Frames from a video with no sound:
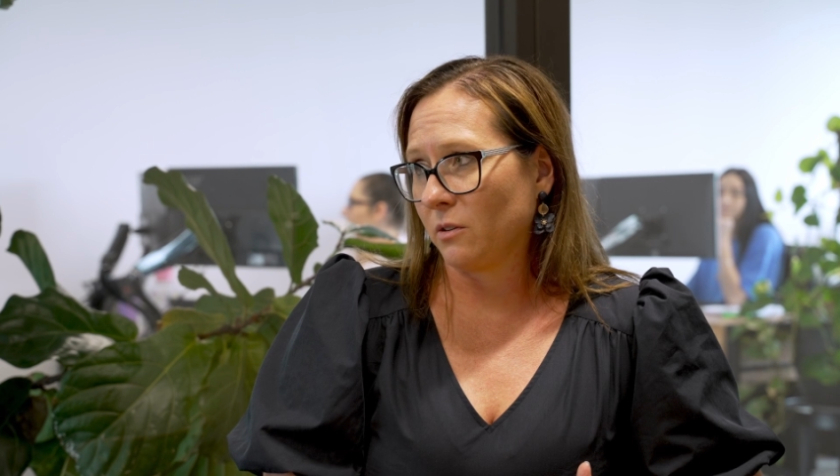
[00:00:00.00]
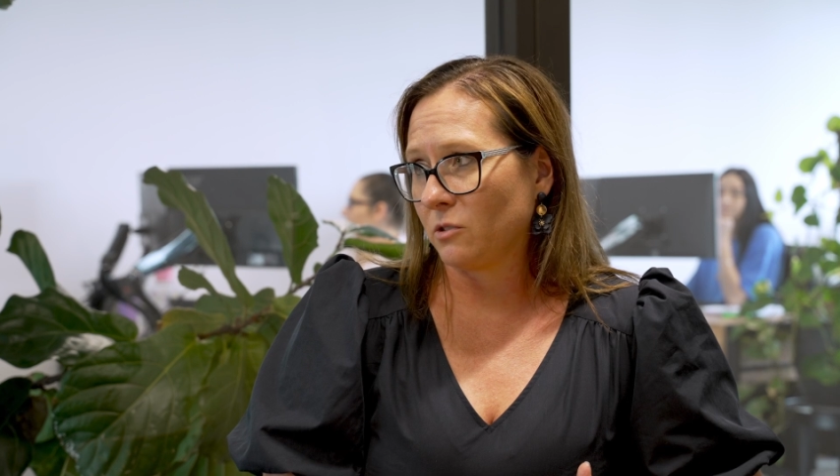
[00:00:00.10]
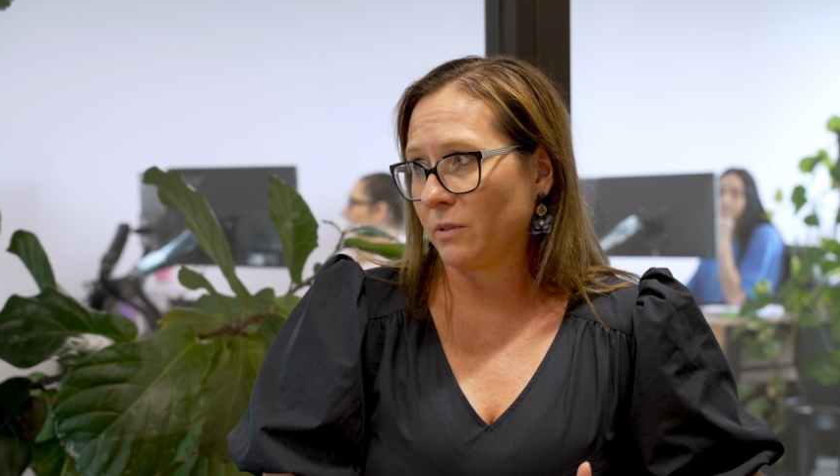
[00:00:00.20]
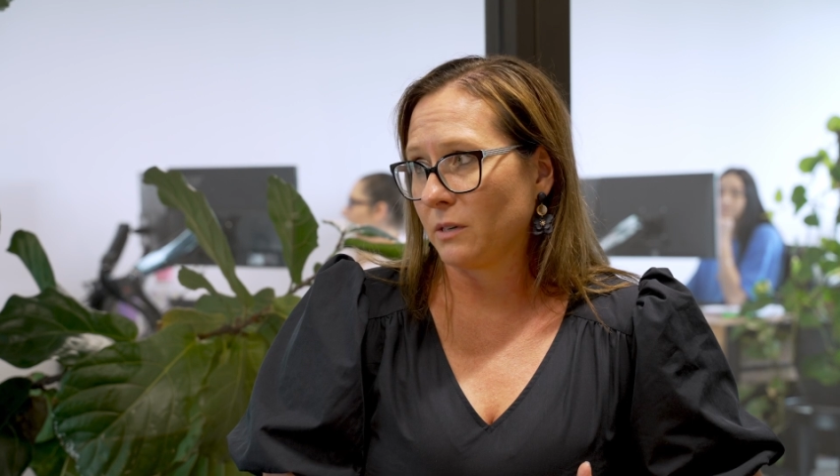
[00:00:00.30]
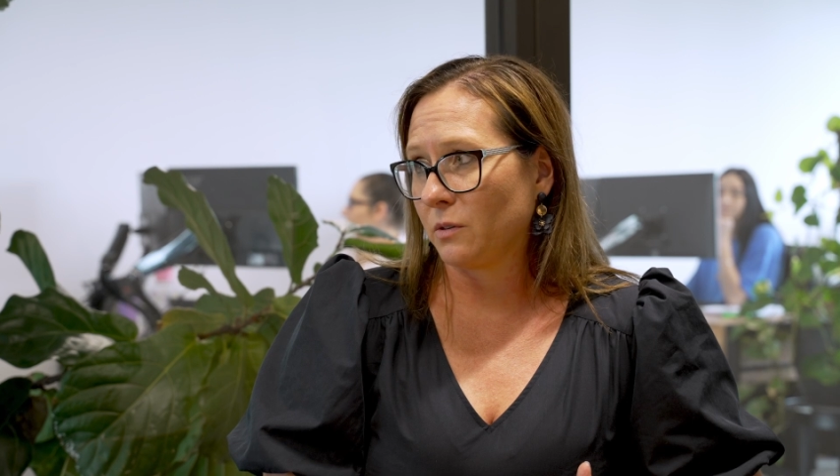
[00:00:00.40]

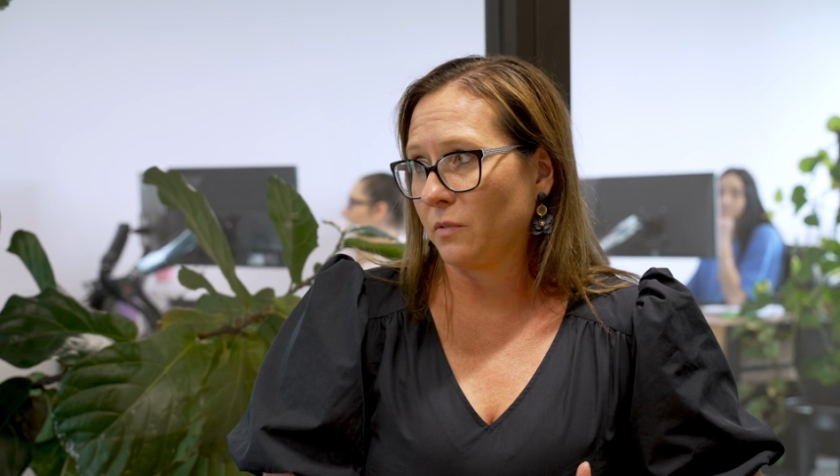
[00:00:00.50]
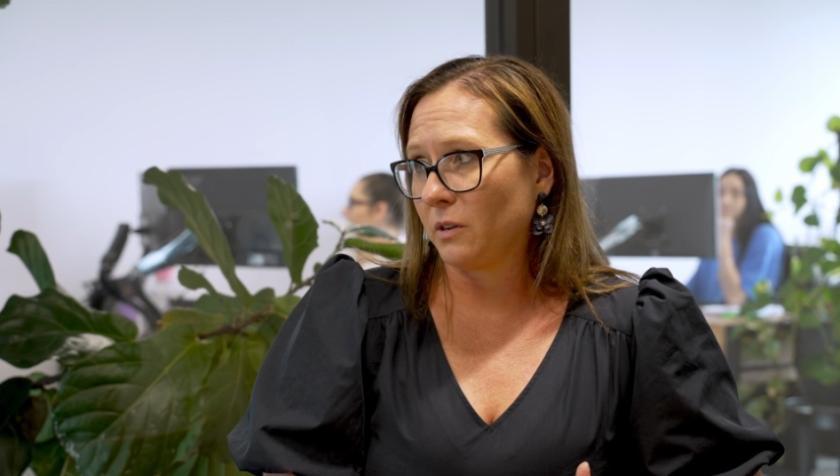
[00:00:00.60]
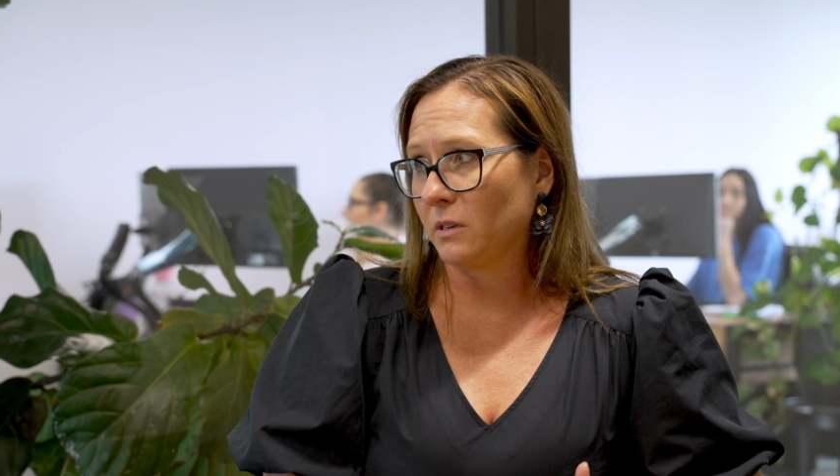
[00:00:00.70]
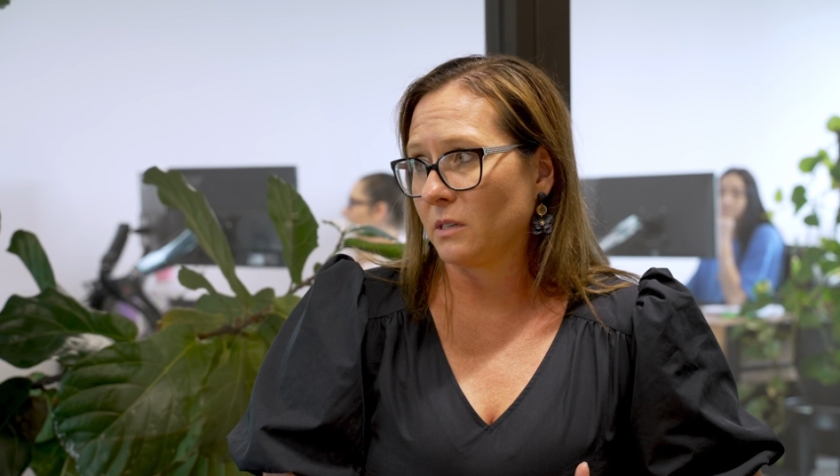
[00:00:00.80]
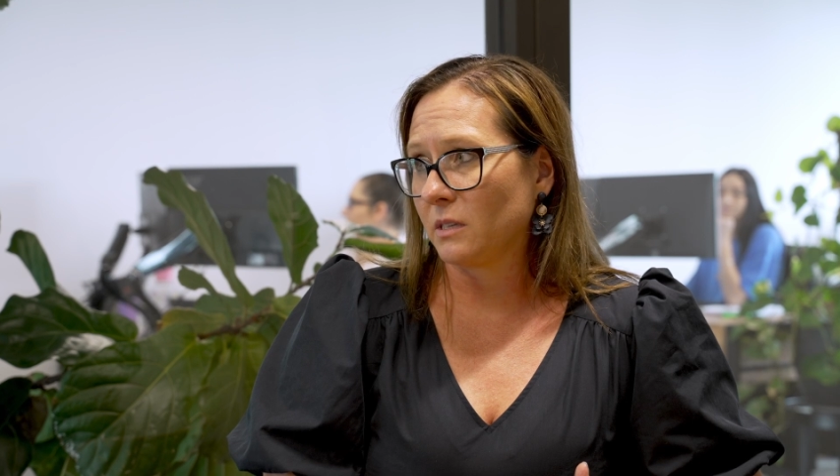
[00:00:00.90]
contract
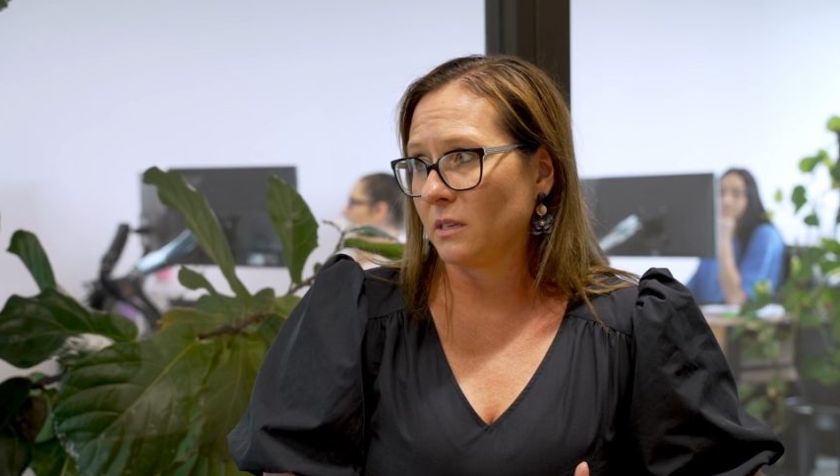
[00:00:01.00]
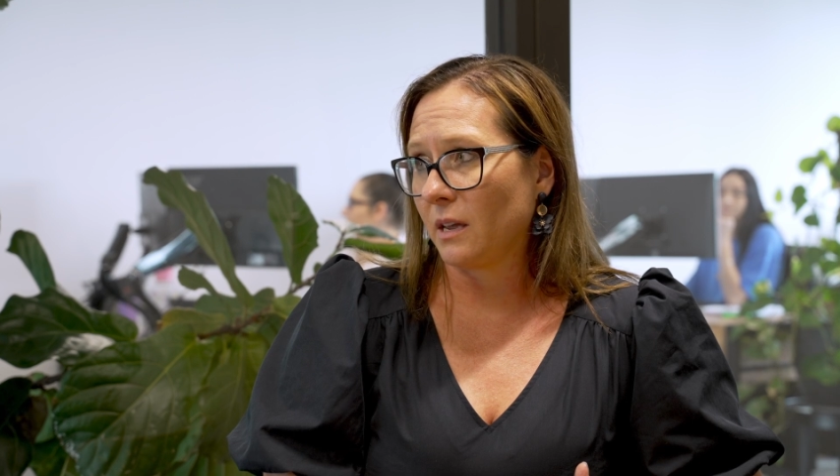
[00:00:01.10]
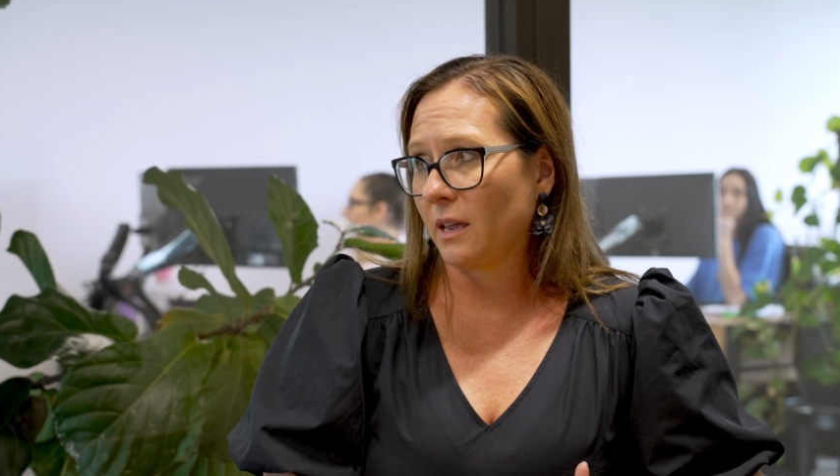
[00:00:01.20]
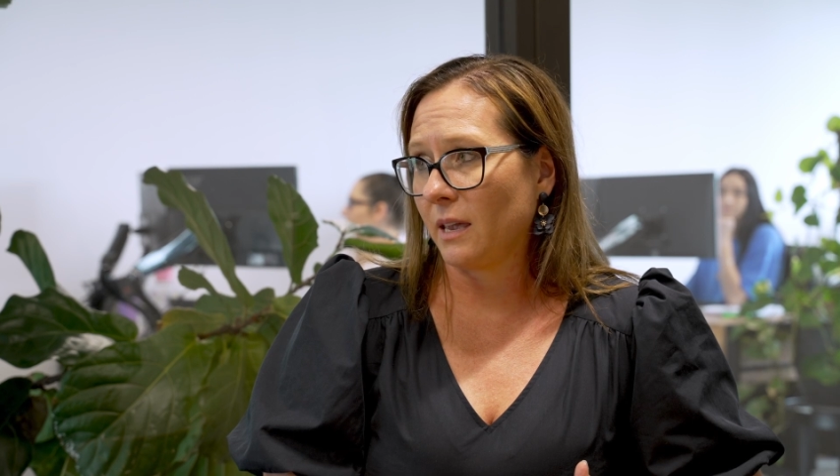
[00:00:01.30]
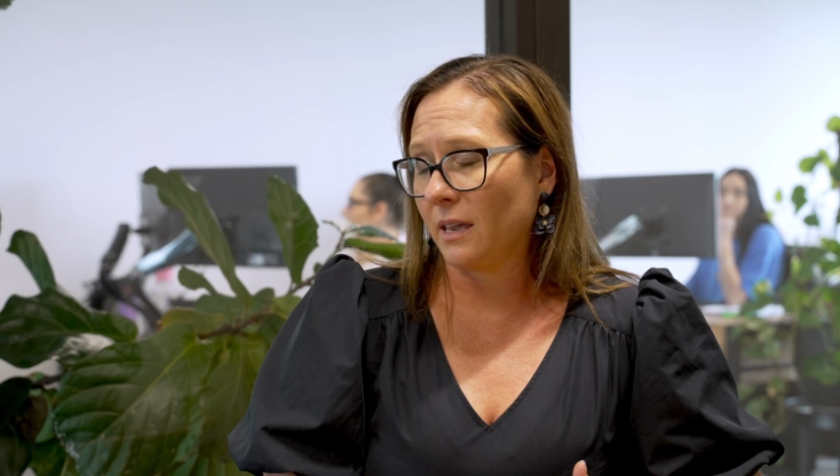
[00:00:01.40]
reviews
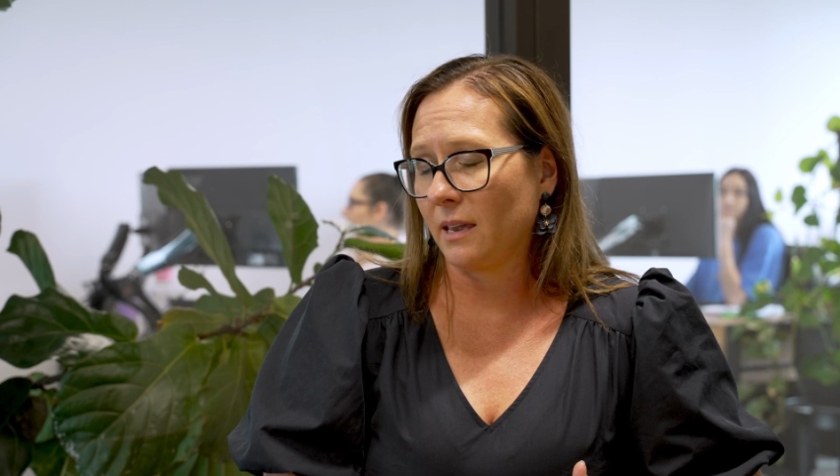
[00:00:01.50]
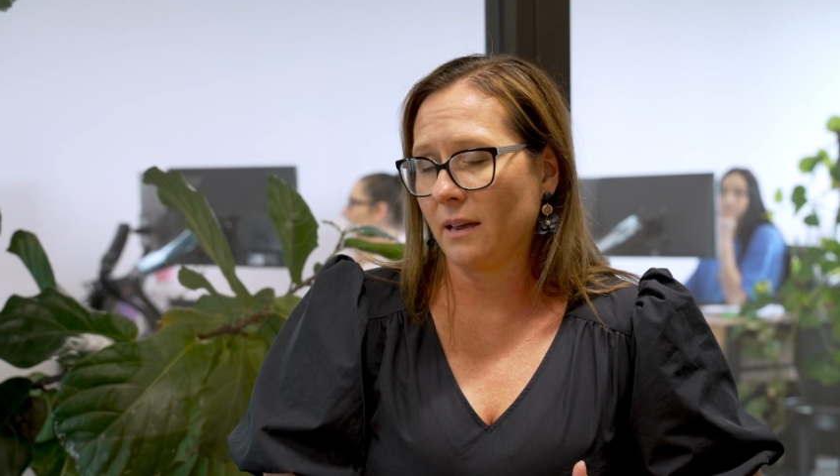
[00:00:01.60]
here,